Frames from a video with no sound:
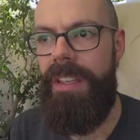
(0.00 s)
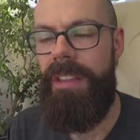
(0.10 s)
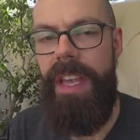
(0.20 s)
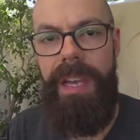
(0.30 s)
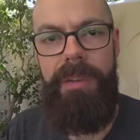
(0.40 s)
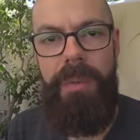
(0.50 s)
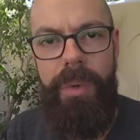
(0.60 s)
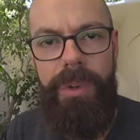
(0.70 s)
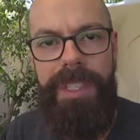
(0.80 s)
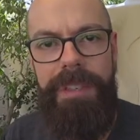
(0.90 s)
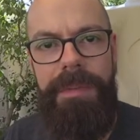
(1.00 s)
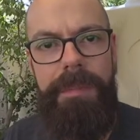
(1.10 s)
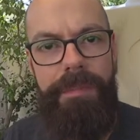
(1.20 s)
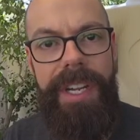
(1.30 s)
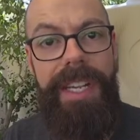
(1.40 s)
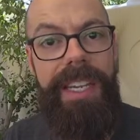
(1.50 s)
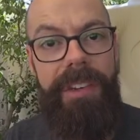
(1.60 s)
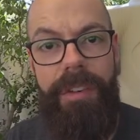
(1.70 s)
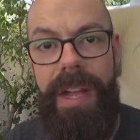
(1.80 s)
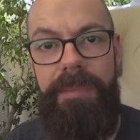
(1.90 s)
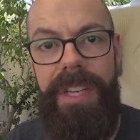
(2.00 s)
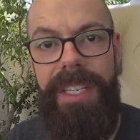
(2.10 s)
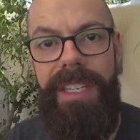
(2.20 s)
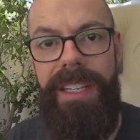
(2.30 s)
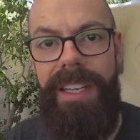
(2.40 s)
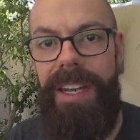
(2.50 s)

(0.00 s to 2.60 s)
They are rewarded for bringing in grant money